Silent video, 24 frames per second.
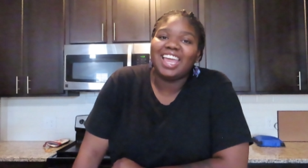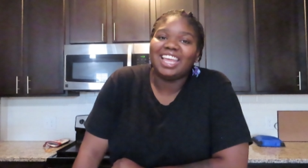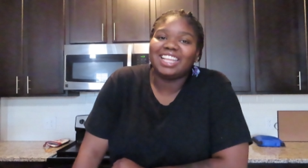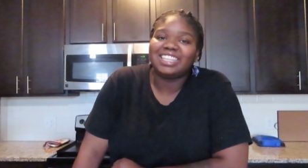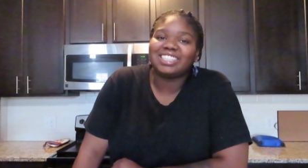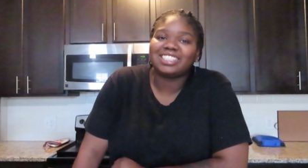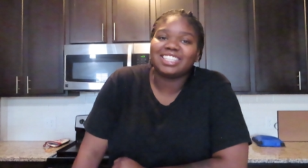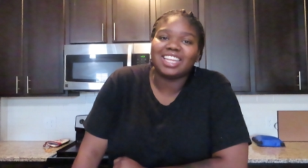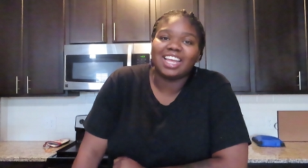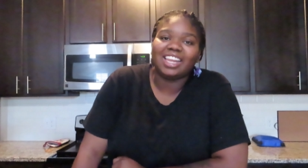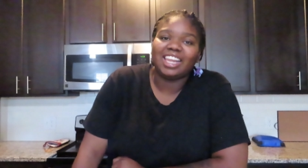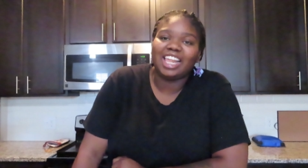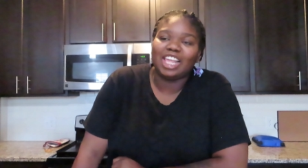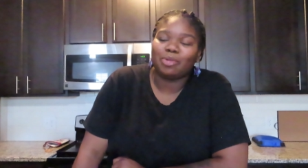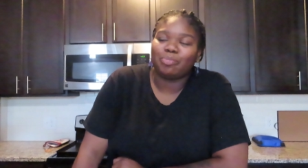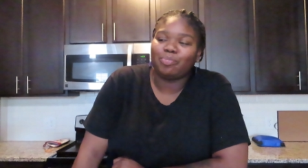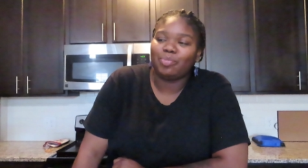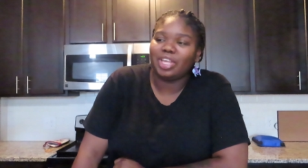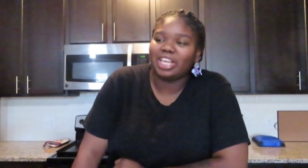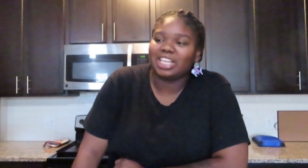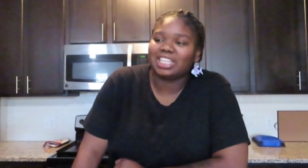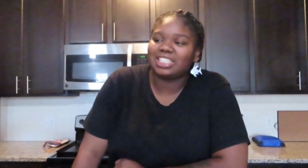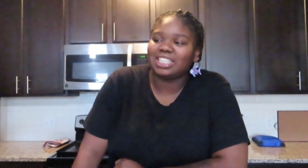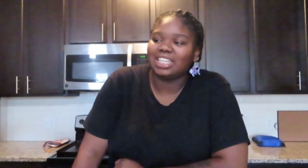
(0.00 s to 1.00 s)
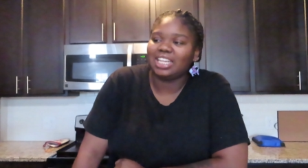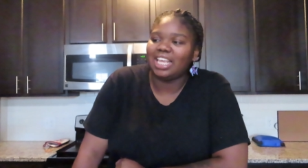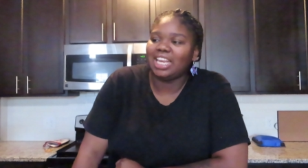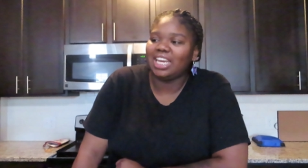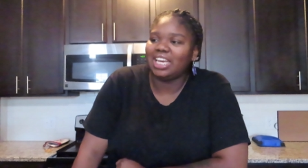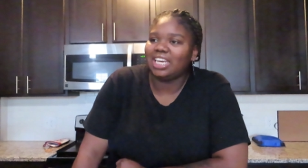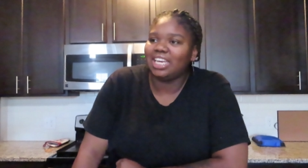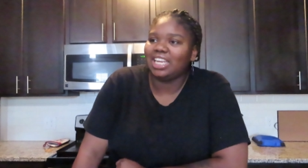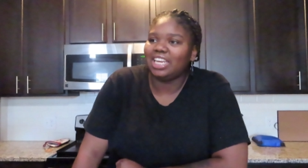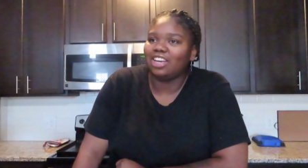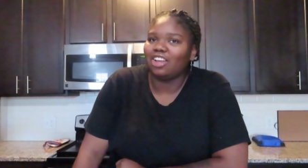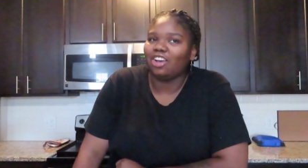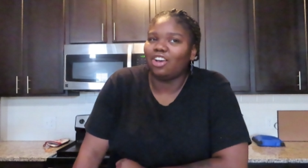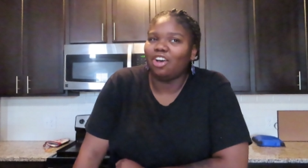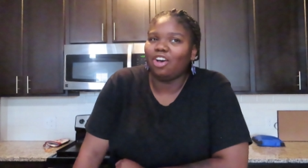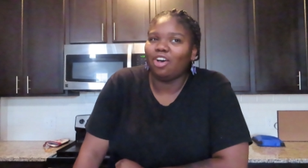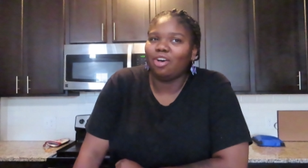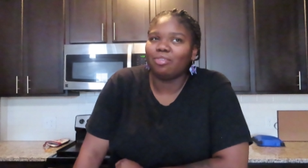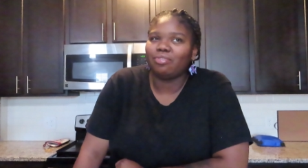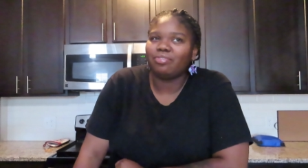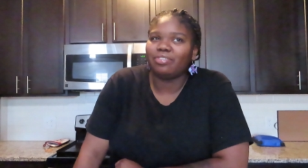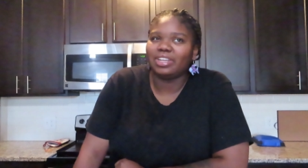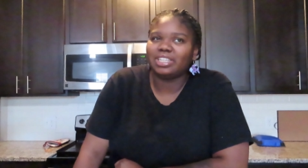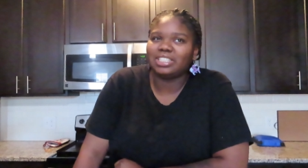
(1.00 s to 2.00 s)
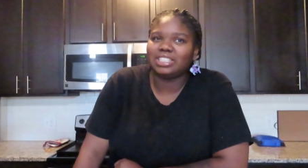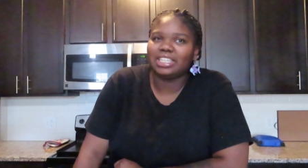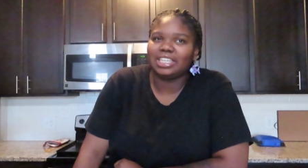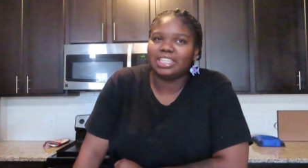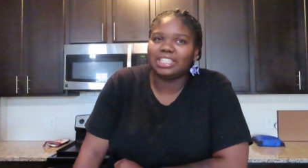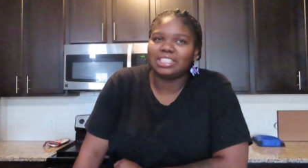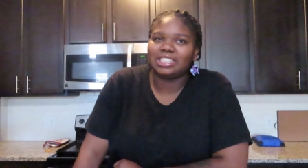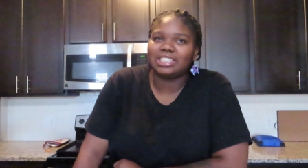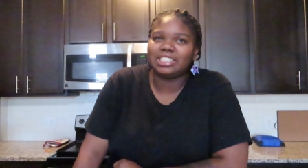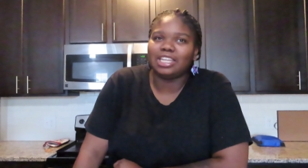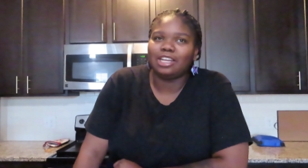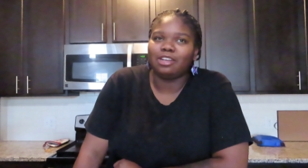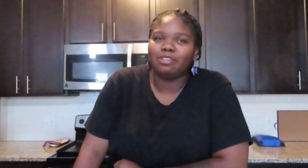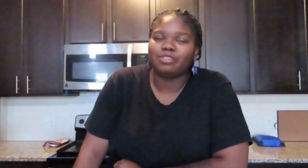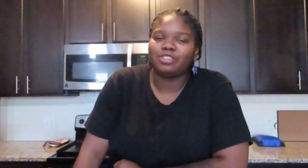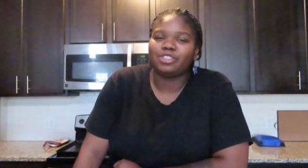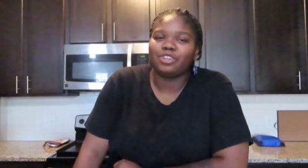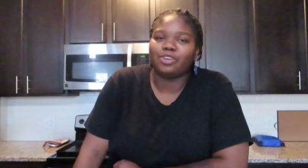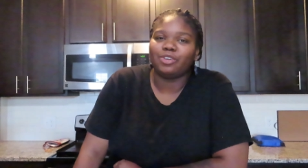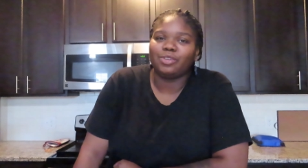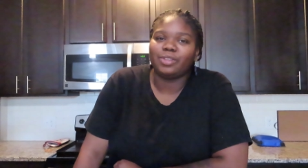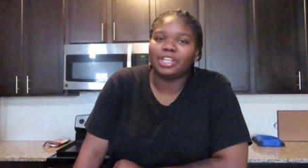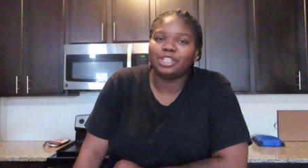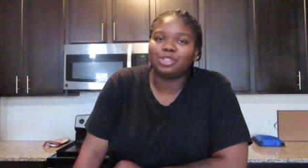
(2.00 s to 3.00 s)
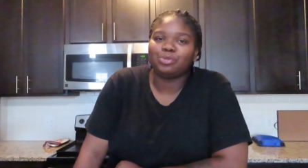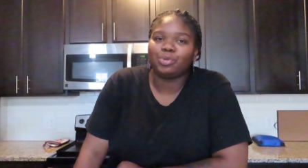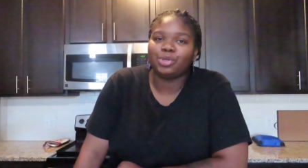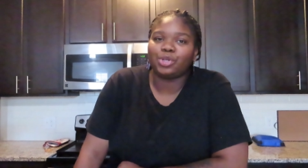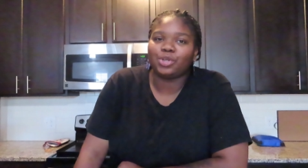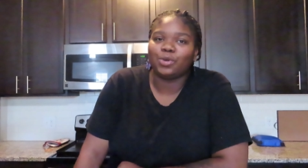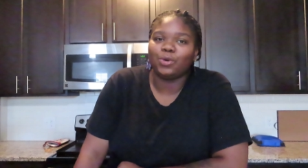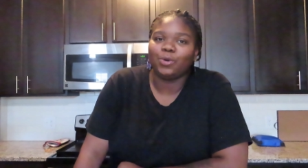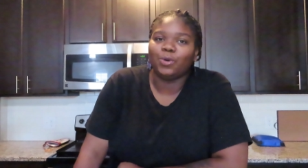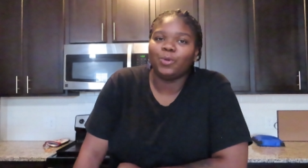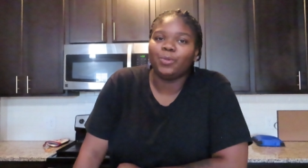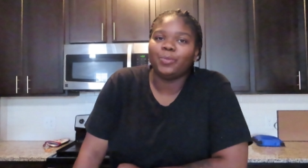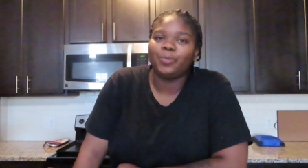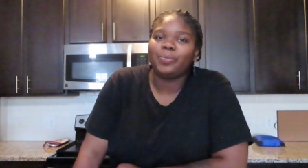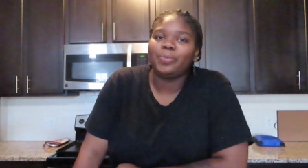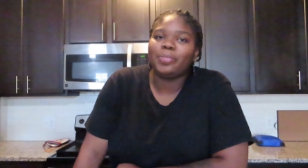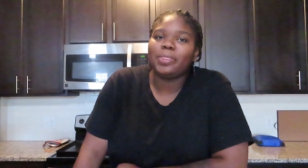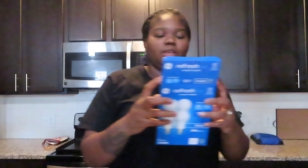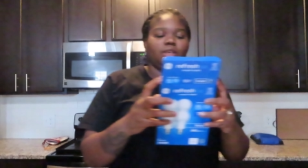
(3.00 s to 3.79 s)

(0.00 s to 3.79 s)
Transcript: It's not like pixelated and all fuzzy and stuff. So that's pretty cool.